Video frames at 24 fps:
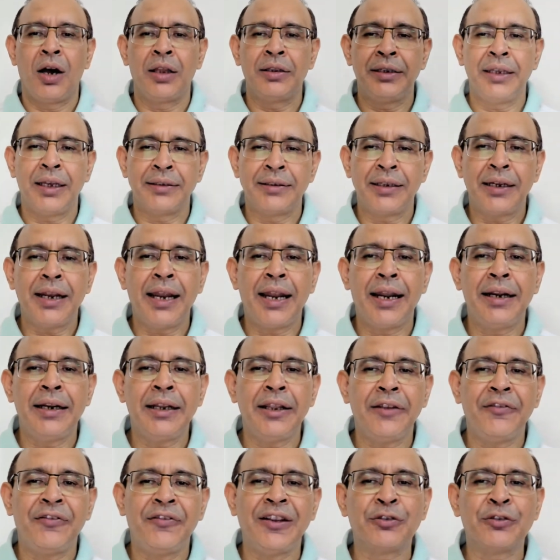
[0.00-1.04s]
On the other
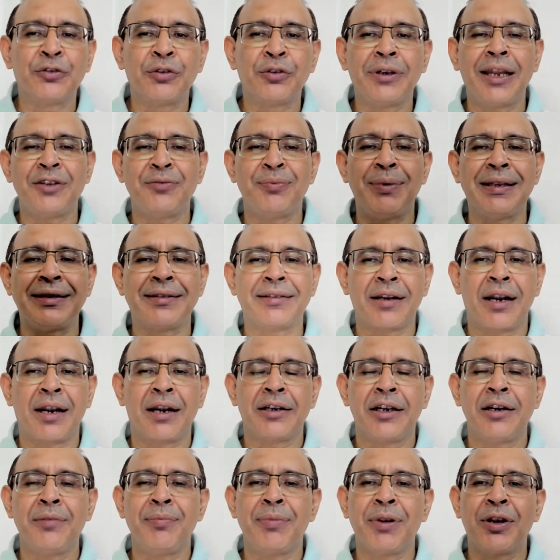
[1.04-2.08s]
hand, if insulin has been
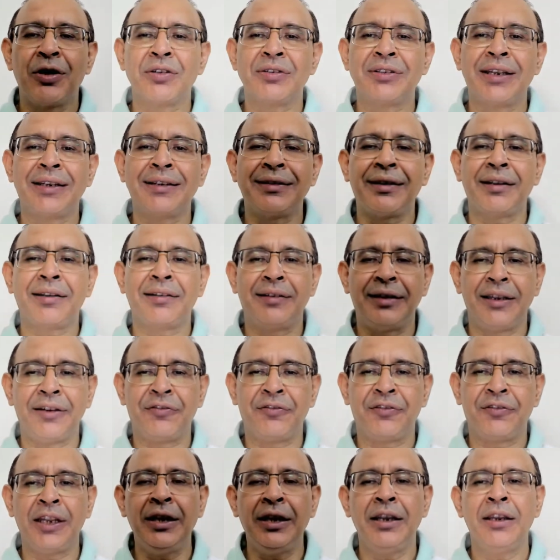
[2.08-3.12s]
started because there is a
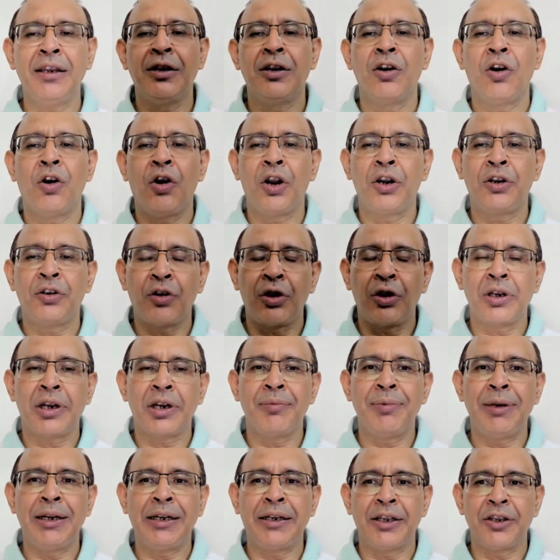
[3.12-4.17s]
safety or
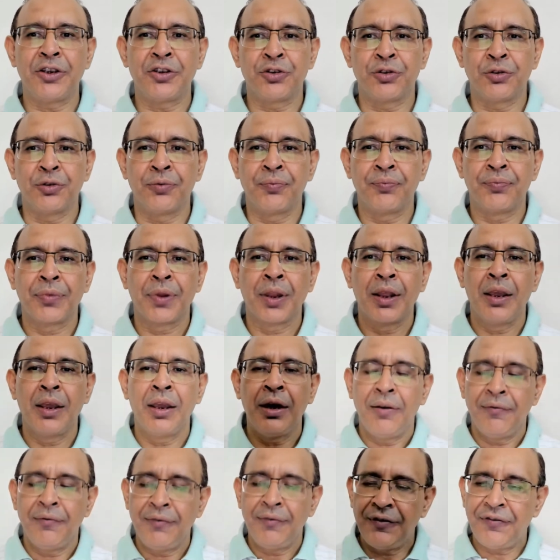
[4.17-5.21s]
tolerability issue,
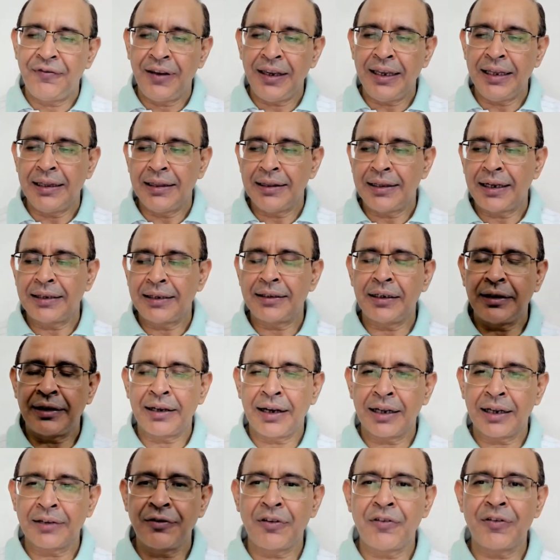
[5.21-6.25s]
we feel that the
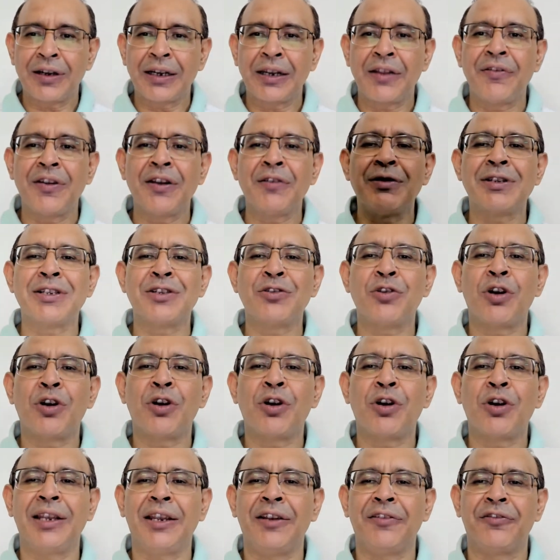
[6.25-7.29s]
drug we were giving was
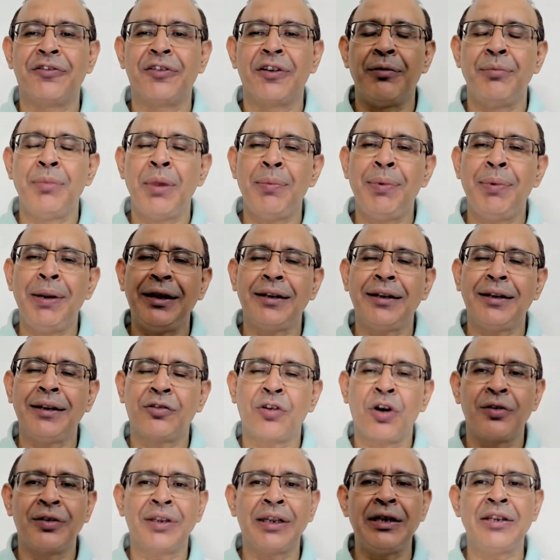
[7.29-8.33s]
not safe. Maybe it is
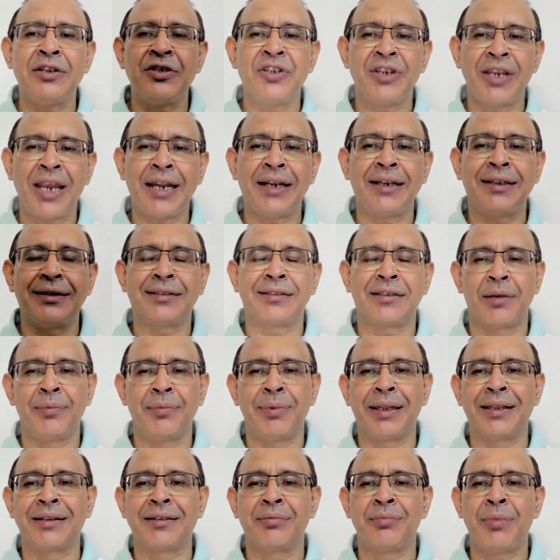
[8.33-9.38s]
causing GI
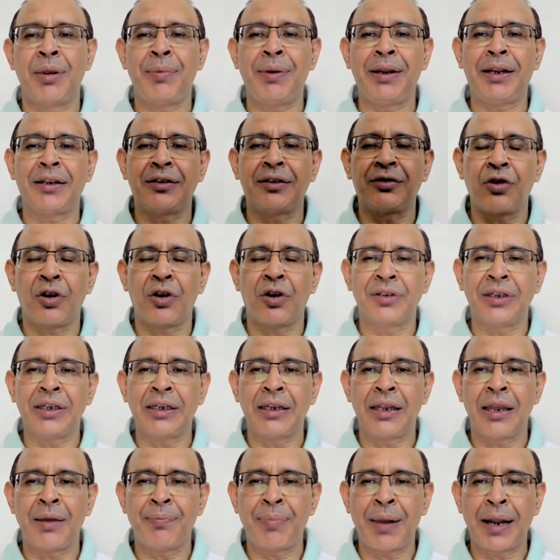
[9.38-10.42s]
disturbance. Maybe it is
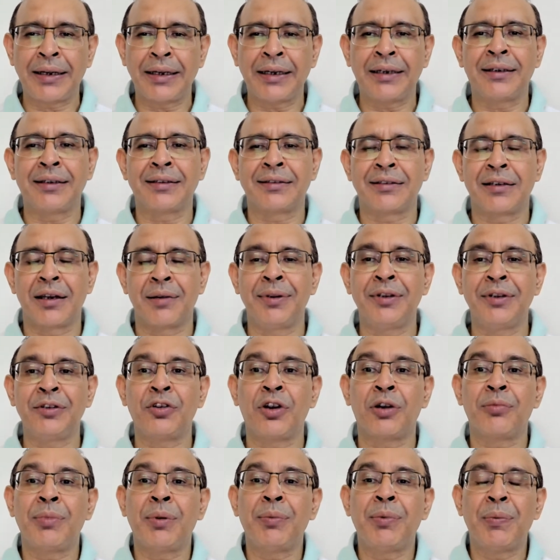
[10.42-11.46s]
causing hepatic disturbance,
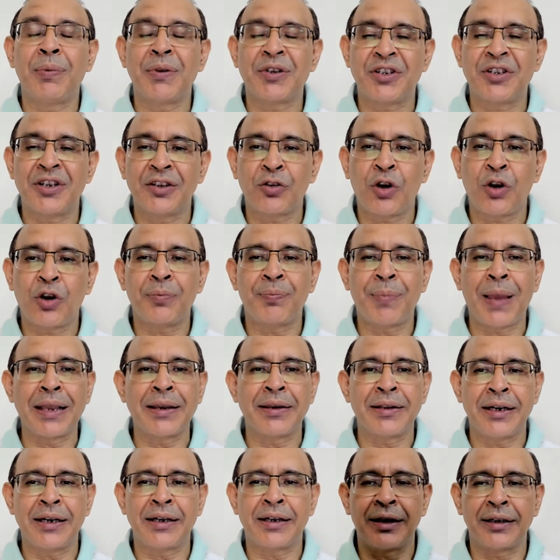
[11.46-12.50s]
or maybe patient has got
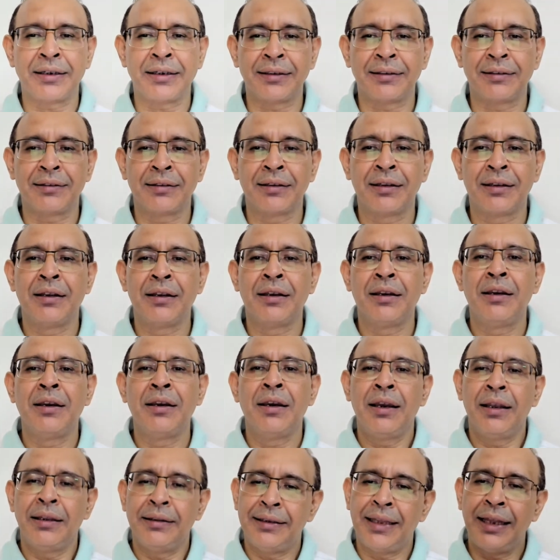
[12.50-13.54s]
pancreatitis.
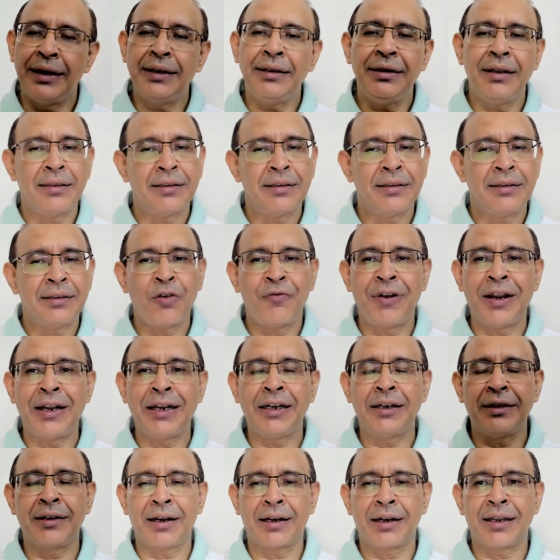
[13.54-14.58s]
Then the
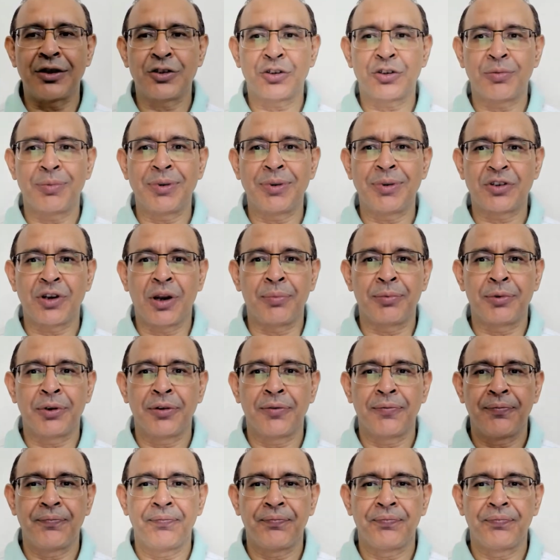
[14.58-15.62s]
offending drug has to be stopped.